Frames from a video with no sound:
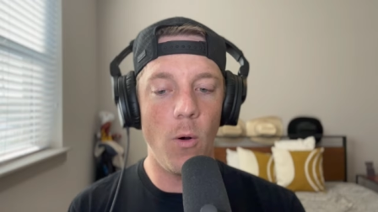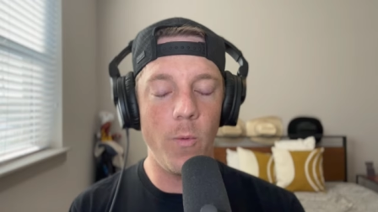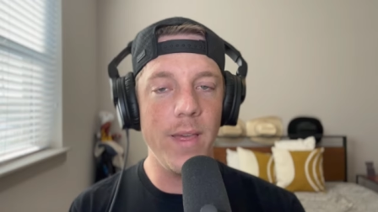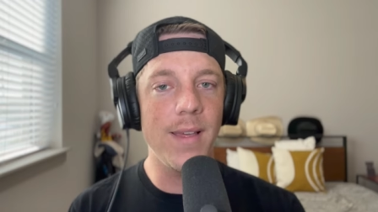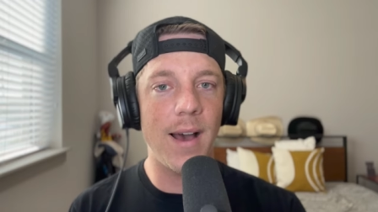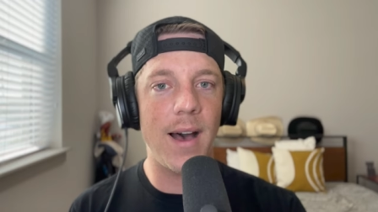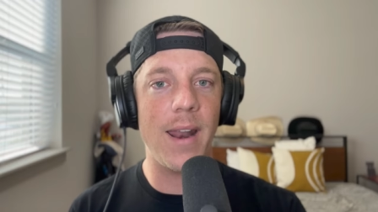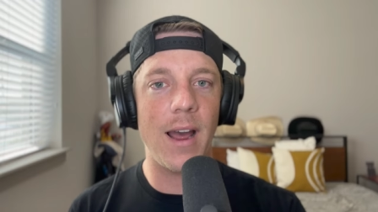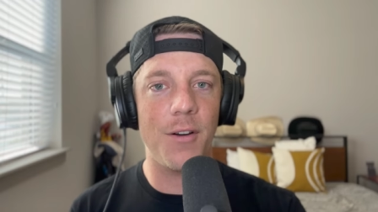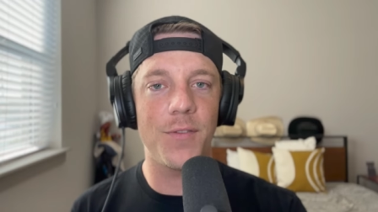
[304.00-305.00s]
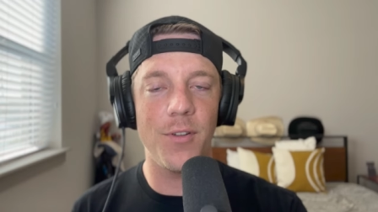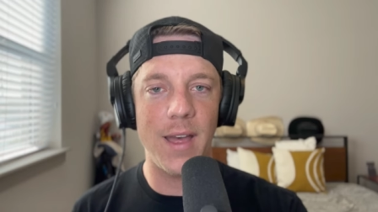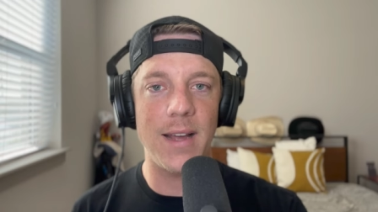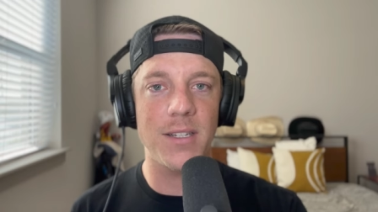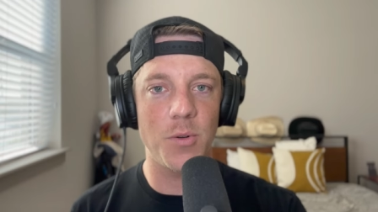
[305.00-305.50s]
we got after
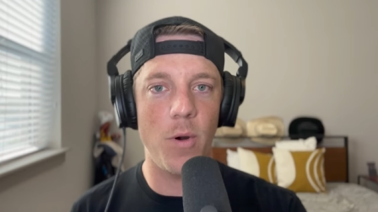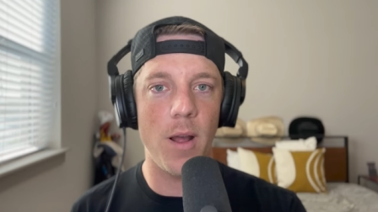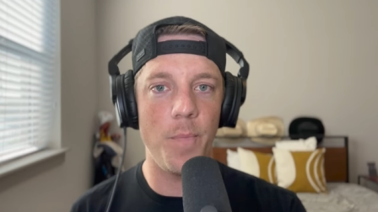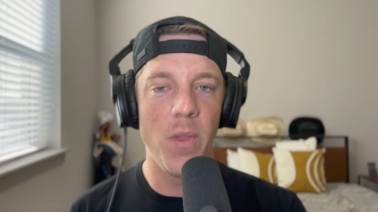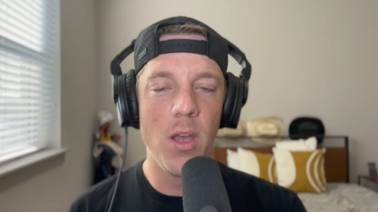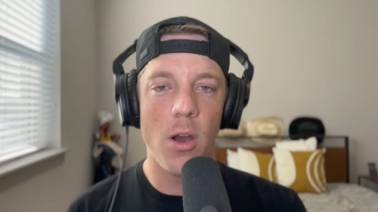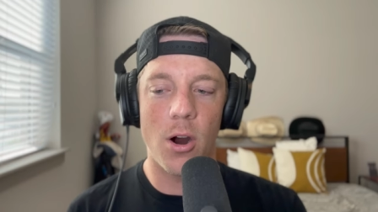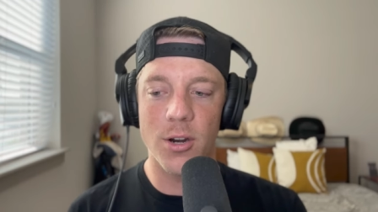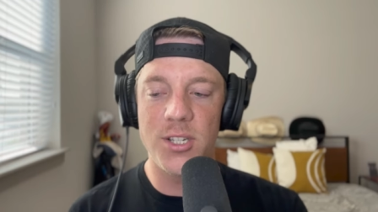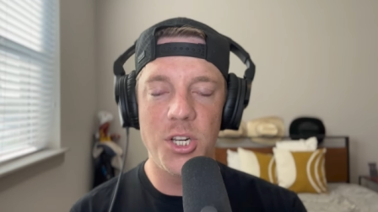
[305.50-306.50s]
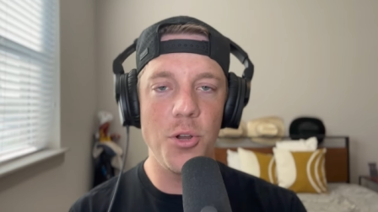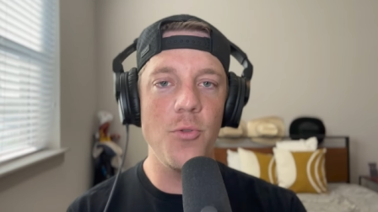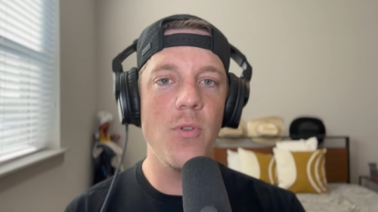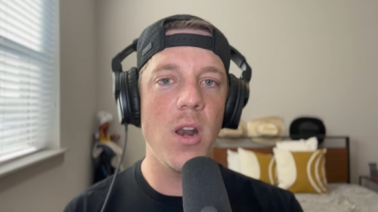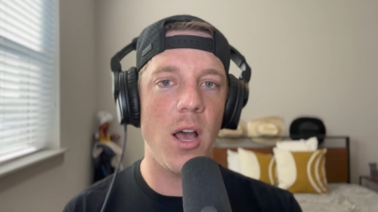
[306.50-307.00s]
that swim are
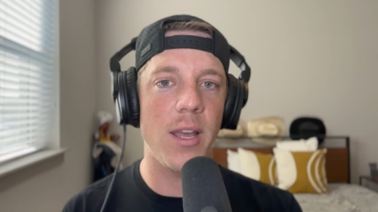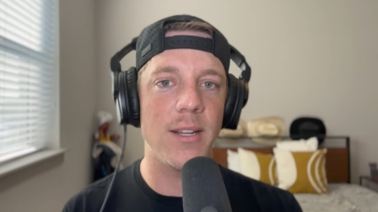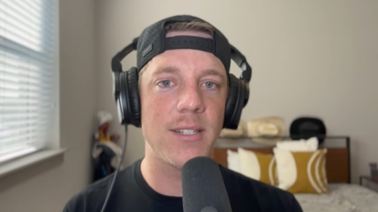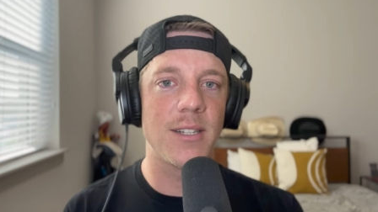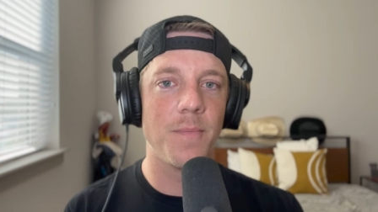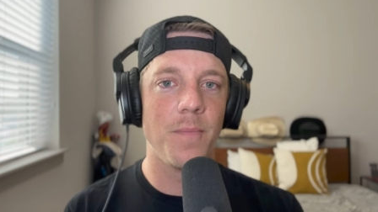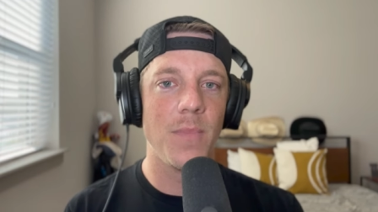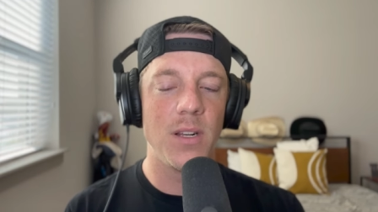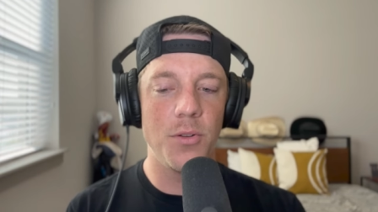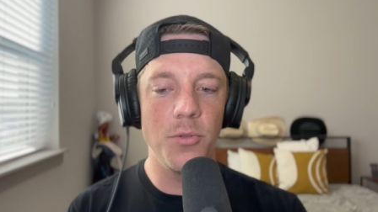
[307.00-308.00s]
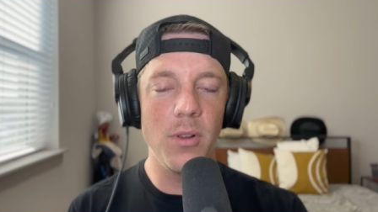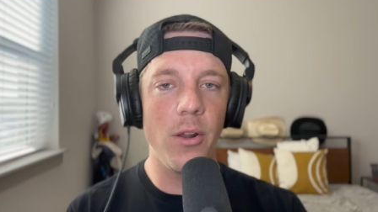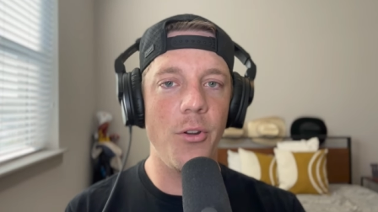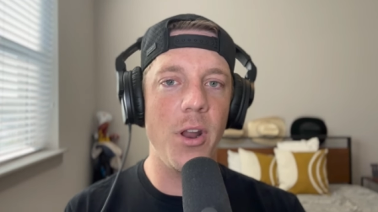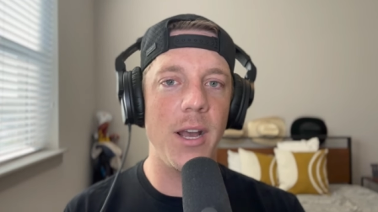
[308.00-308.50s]
two nuggets Two
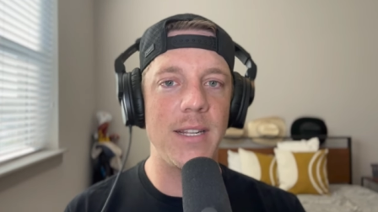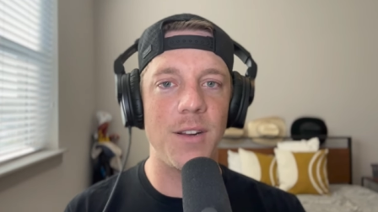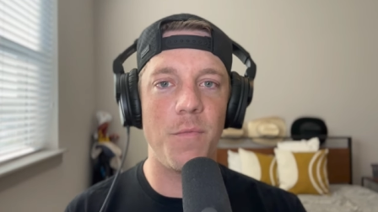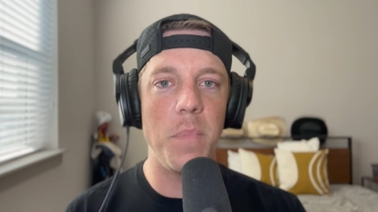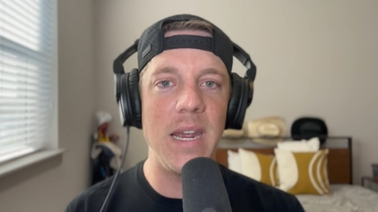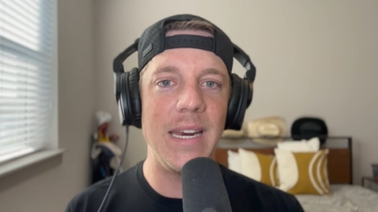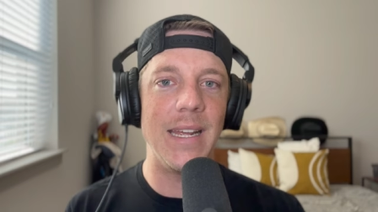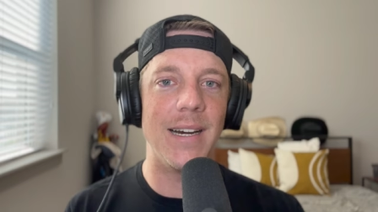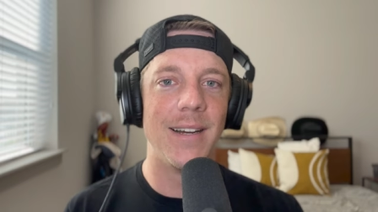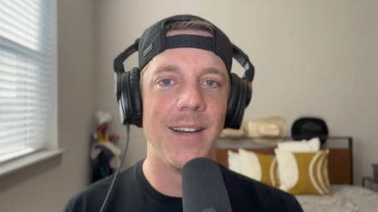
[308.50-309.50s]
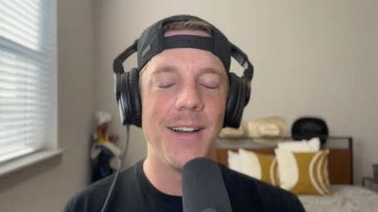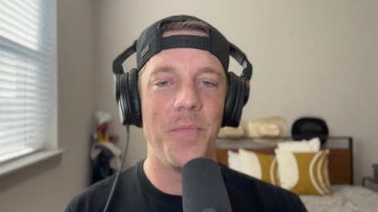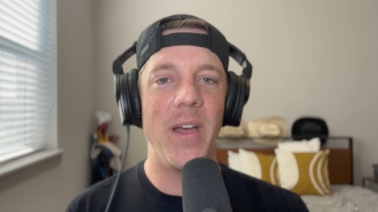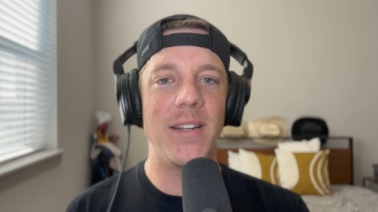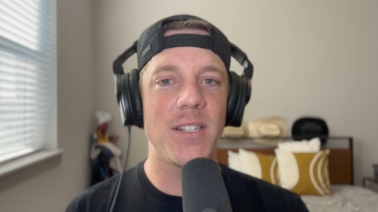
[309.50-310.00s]
little nuggets of media
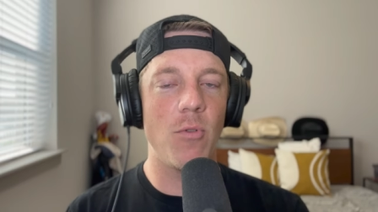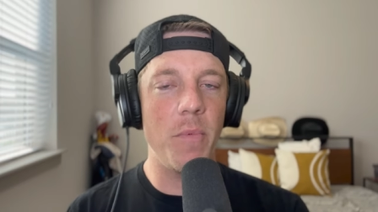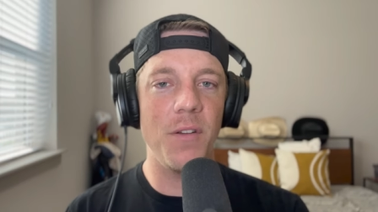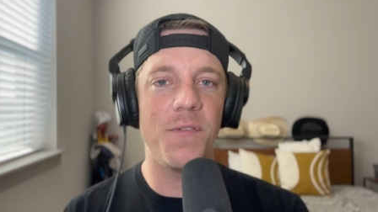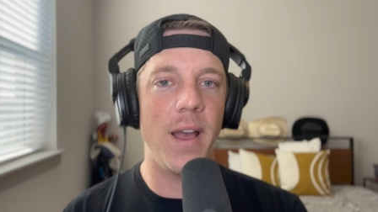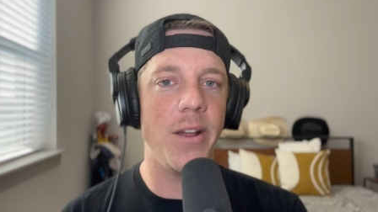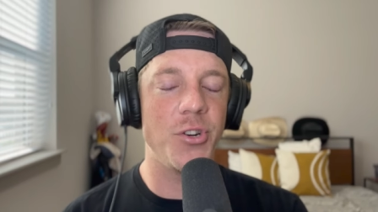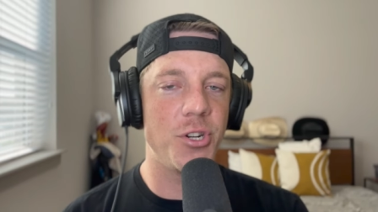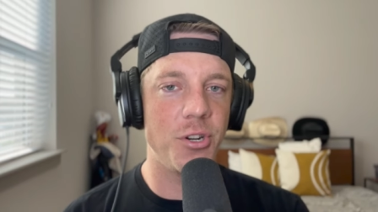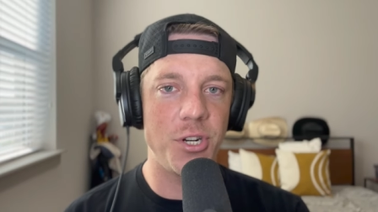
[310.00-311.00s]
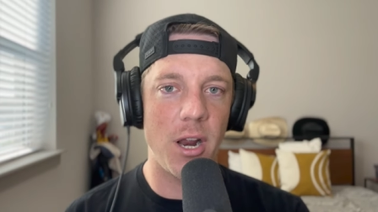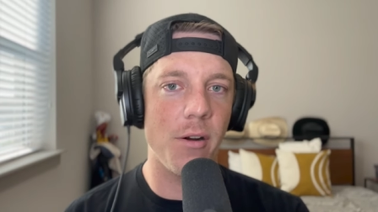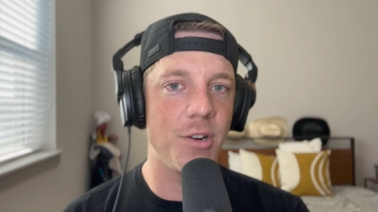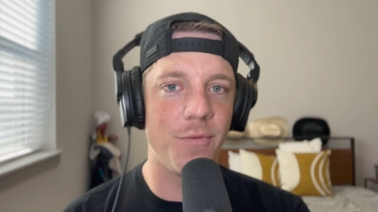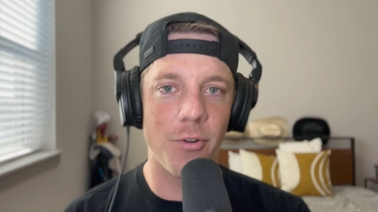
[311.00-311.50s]
that swimming fans should
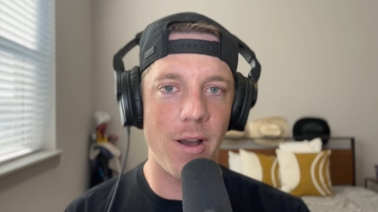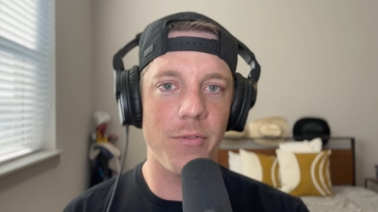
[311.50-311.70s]
cherish forever.